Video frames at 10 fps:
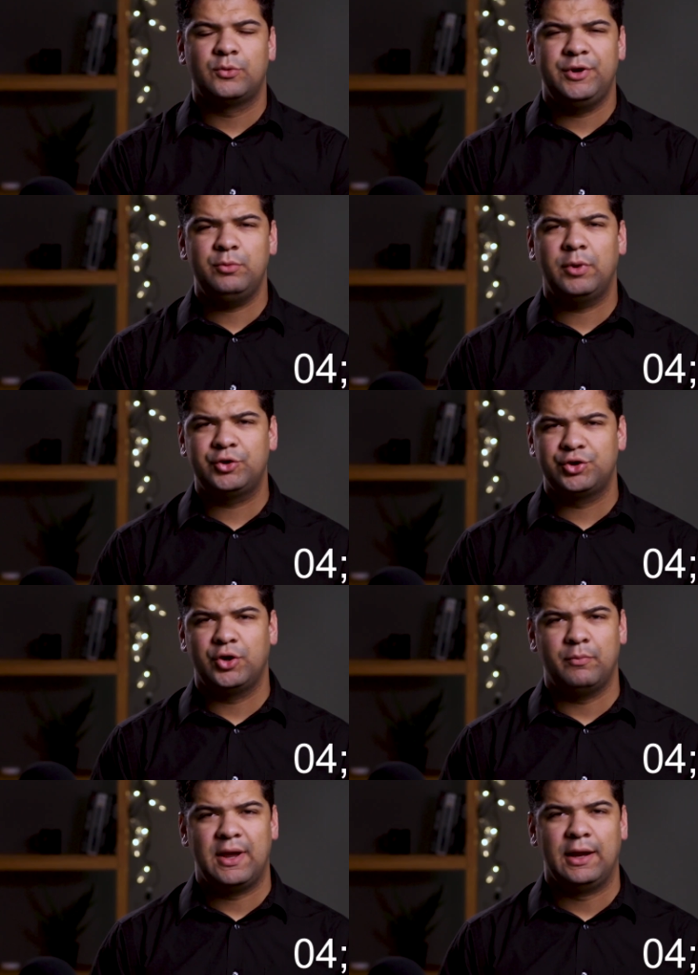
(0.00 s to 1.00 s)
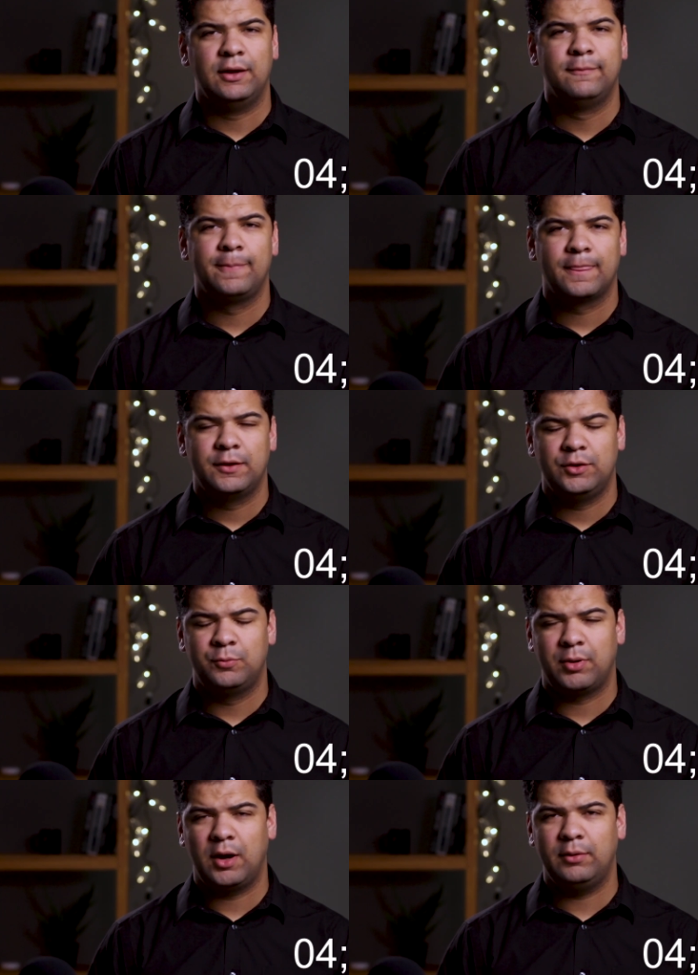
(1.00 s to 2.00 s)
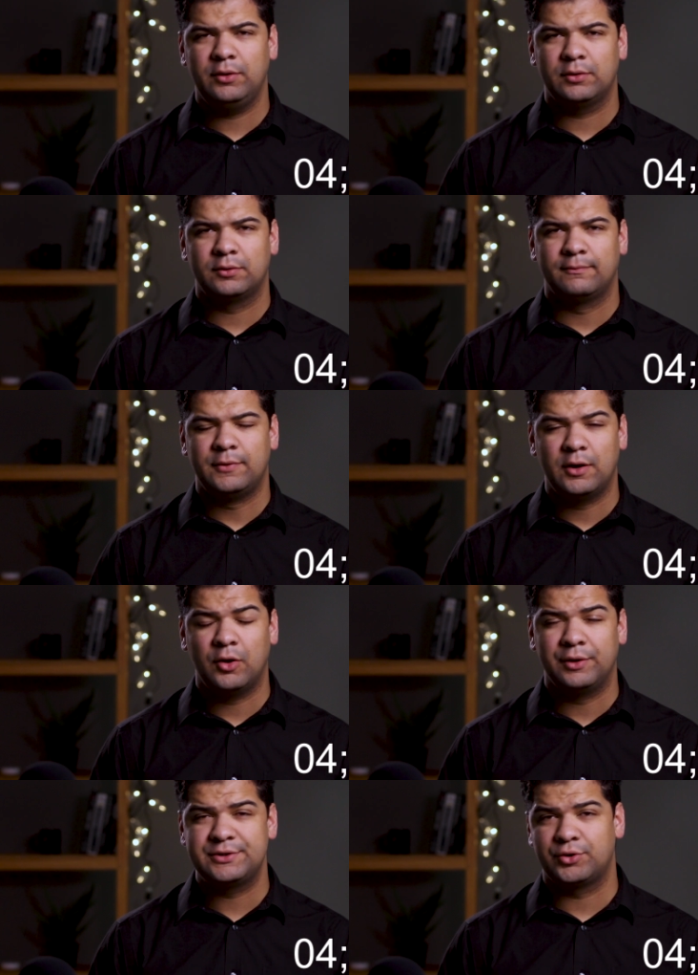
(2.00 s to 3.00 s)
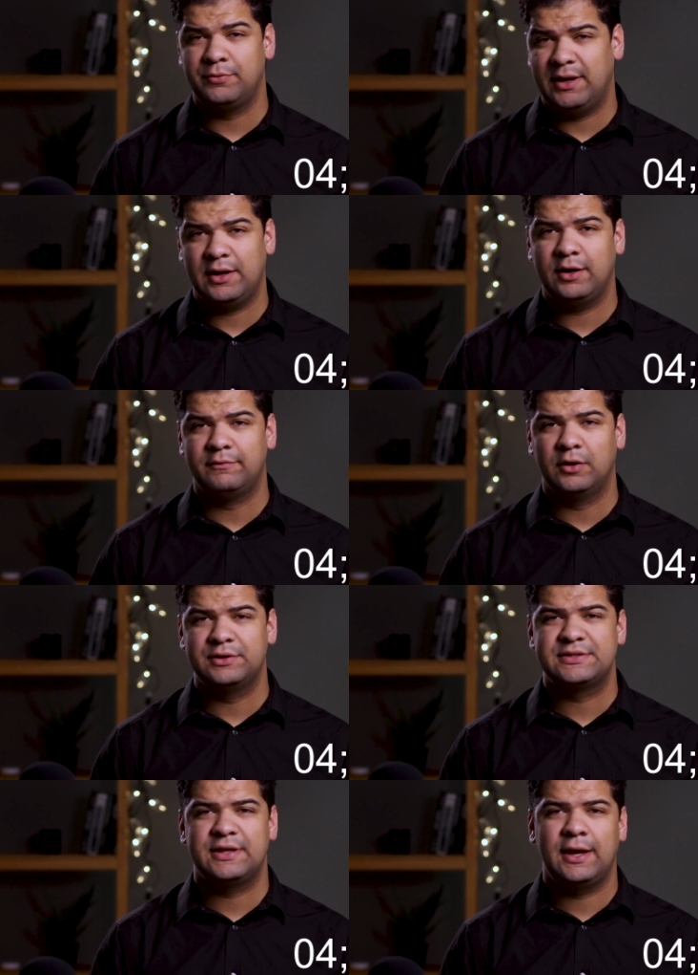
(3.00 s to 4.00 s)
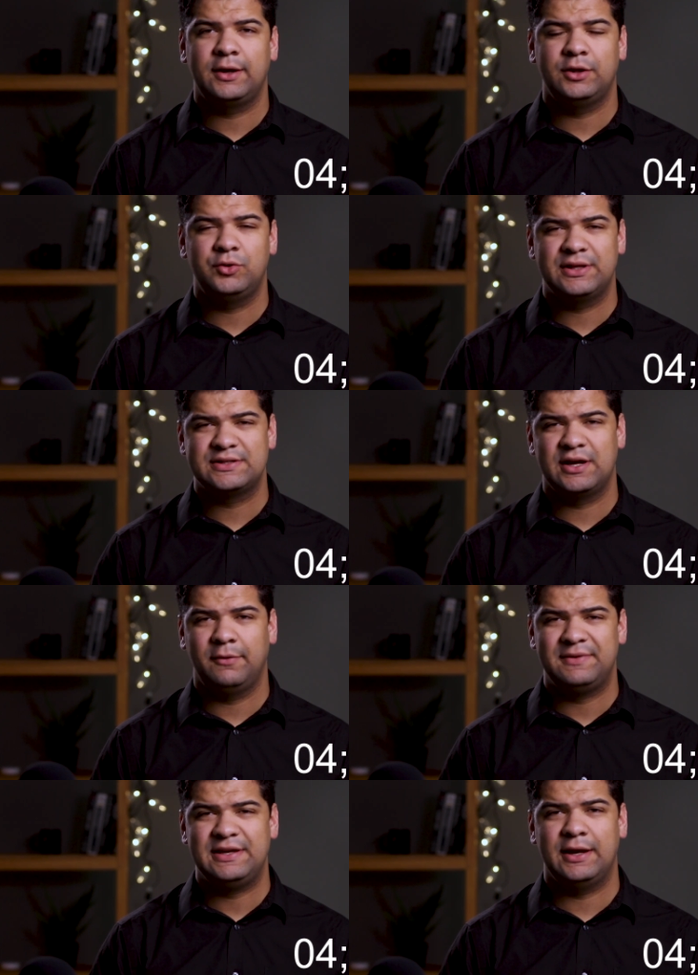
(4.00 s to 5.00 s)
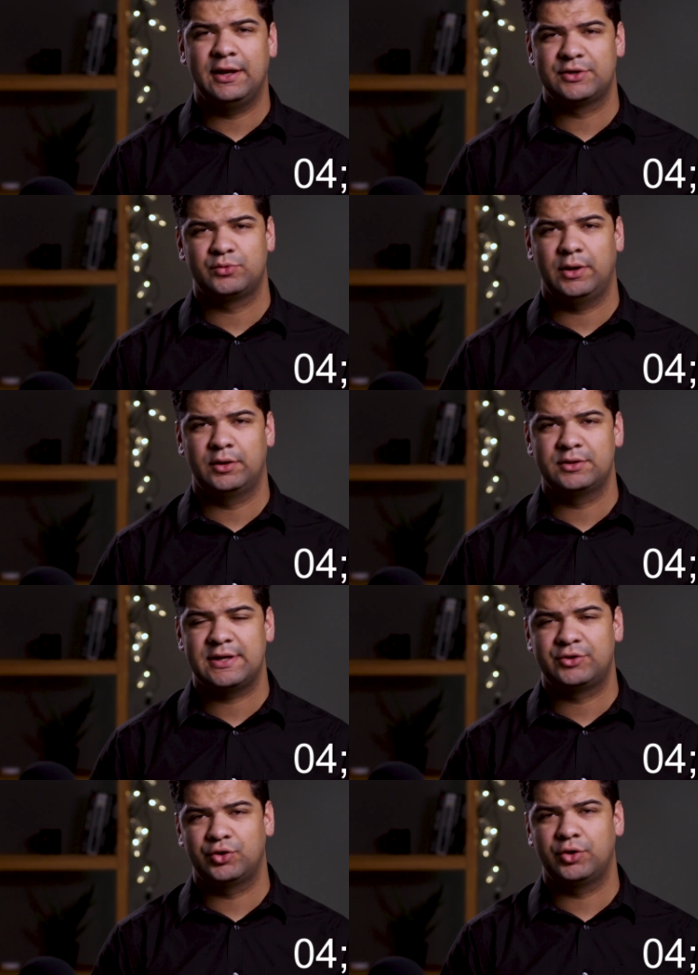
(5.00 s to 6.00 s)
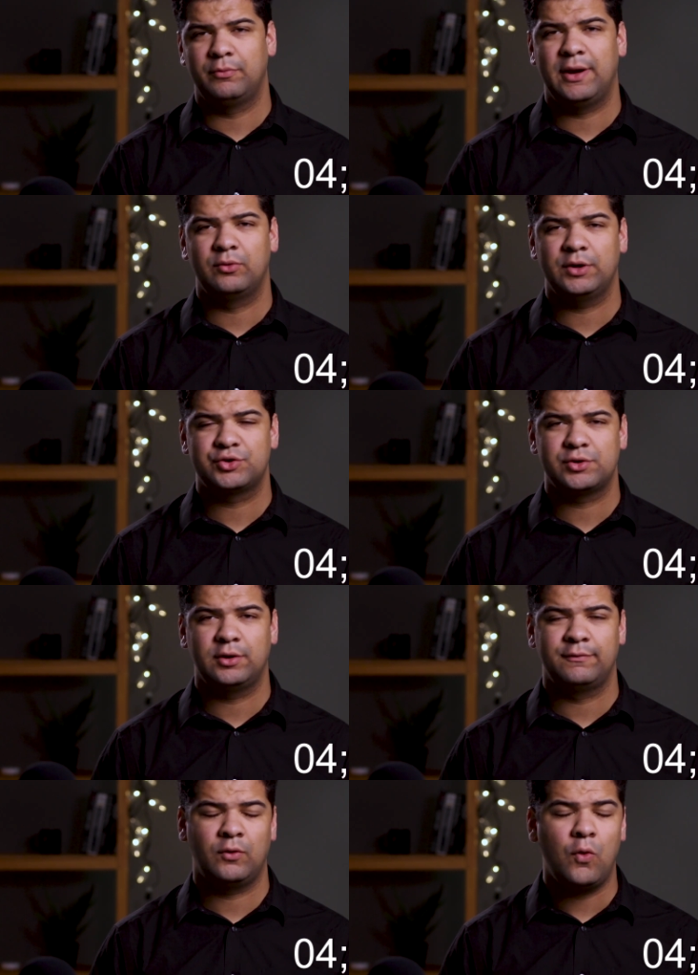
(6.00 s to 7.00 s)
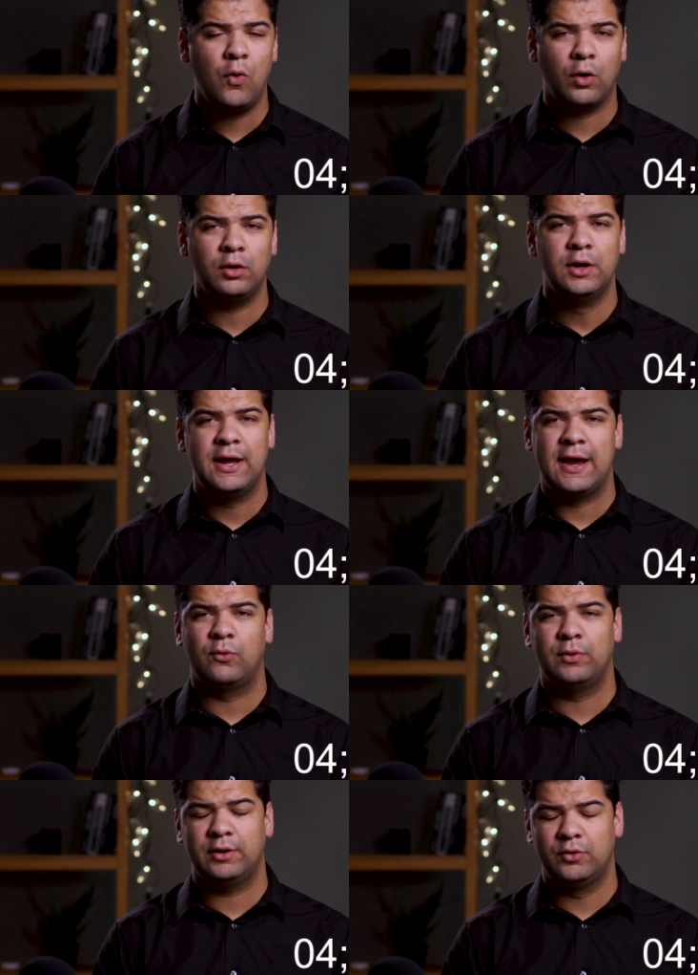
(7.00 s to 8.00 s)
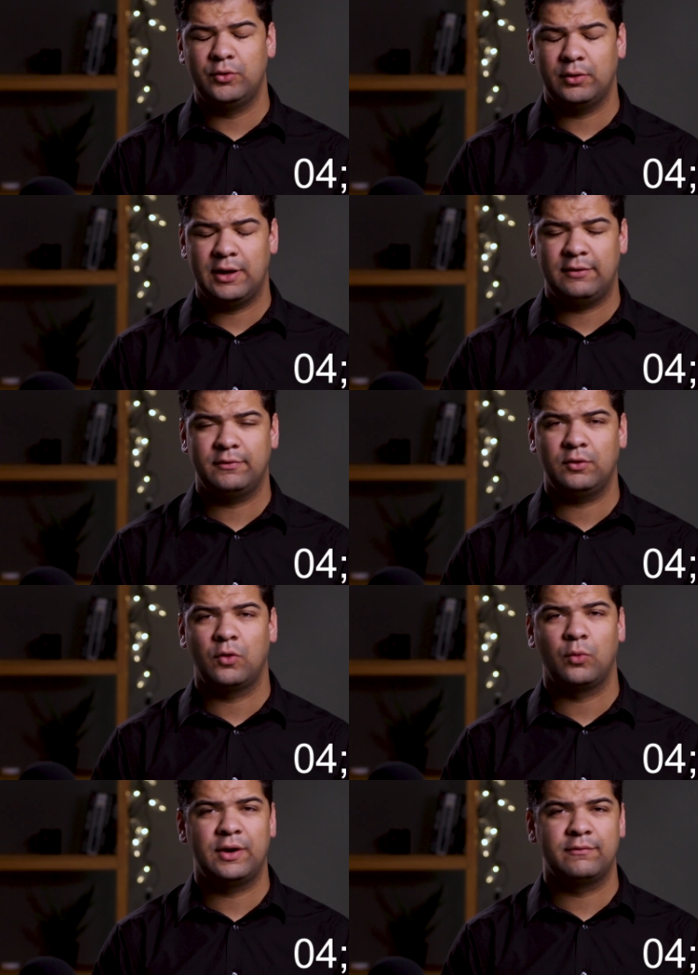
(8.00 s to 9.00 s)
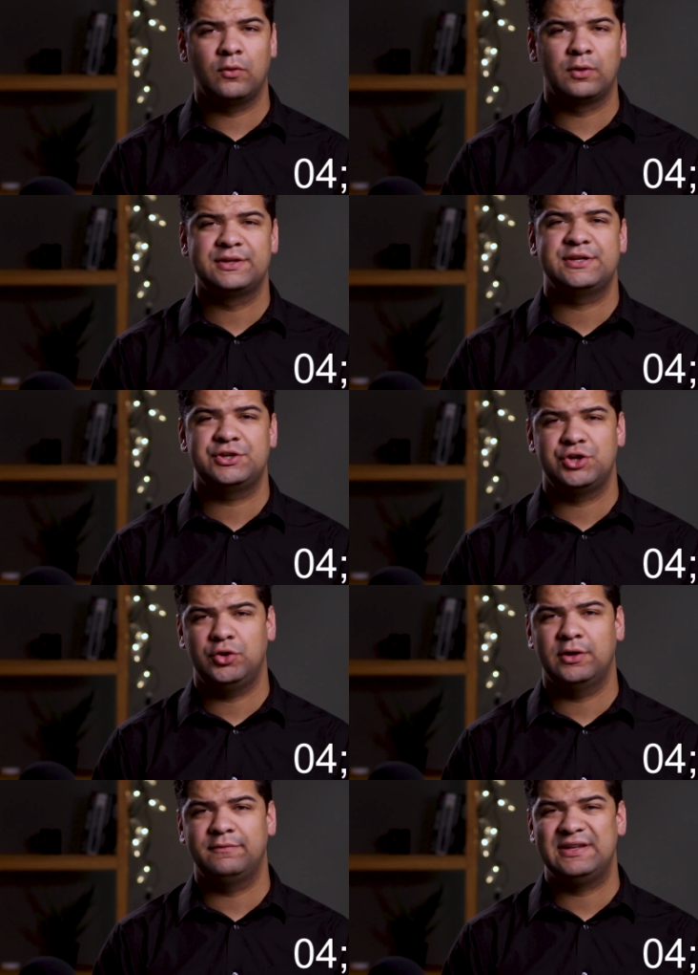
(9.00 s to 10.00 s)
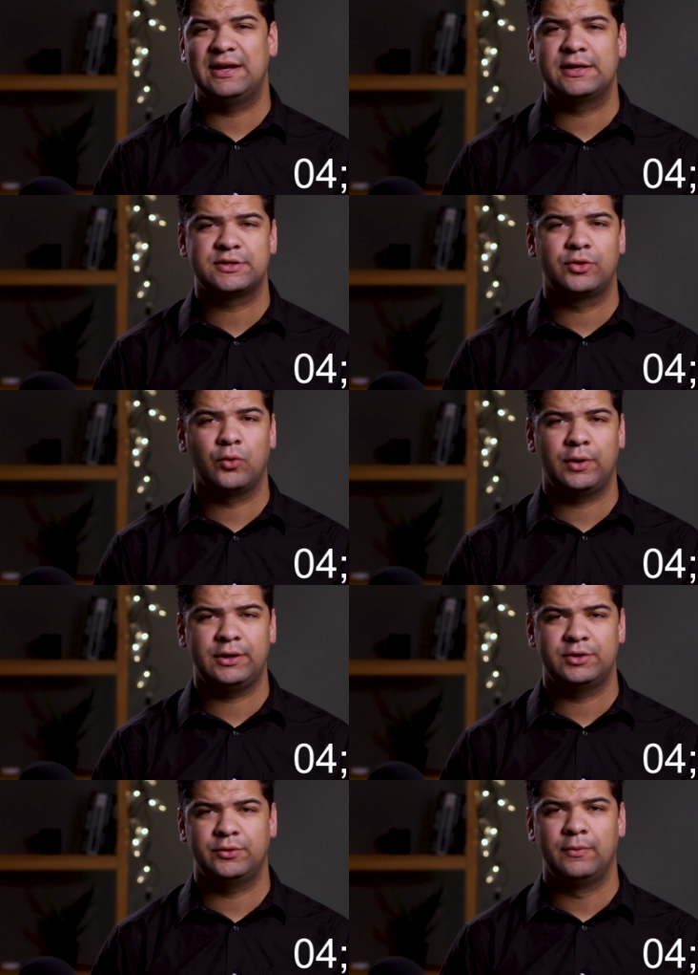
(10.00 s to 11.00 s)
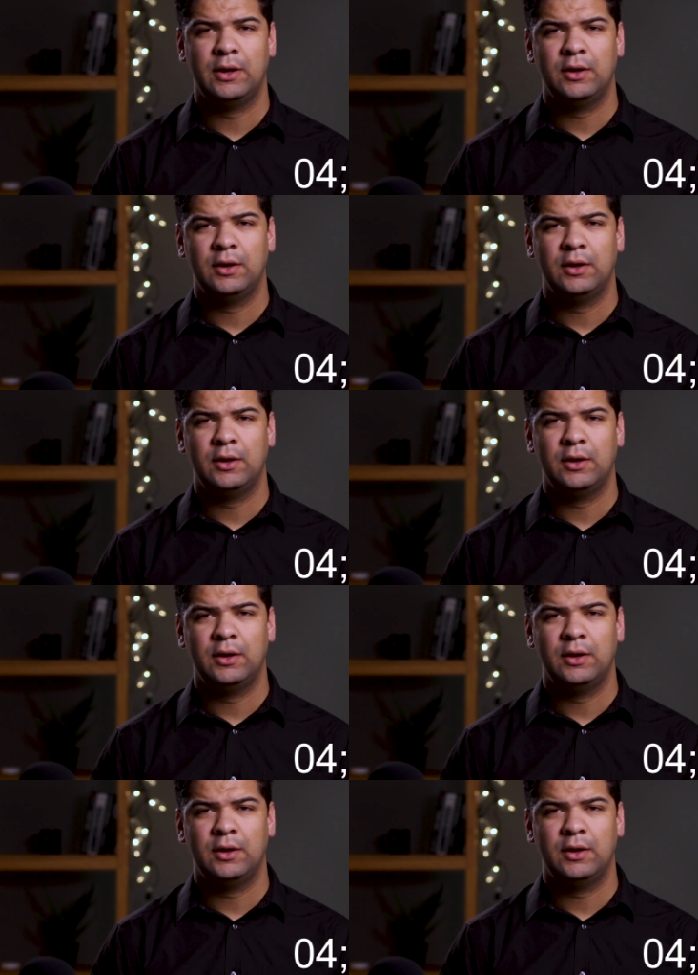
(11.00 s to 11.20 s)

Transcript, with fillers: So when you bought your domain, you probably notice, or you may not have noticed, that you can set up DNS records at your domain registrar level or at what, whoever or whatever organization you give DNS authority to.